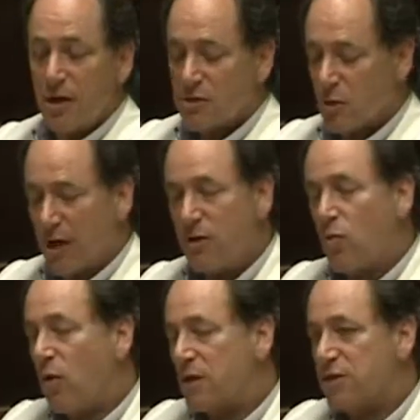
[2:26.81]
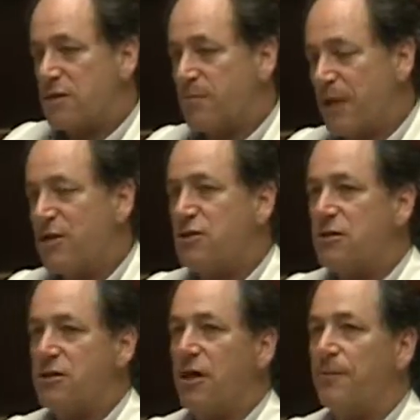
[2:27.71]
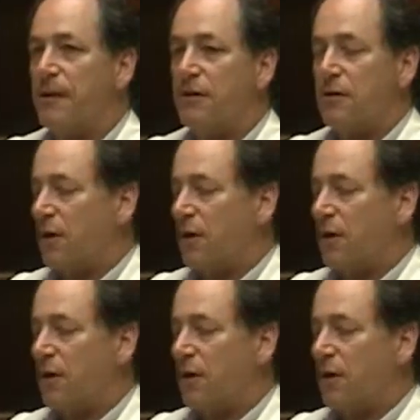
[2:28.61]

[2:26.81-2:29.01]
So I don't want just the patient to tell me,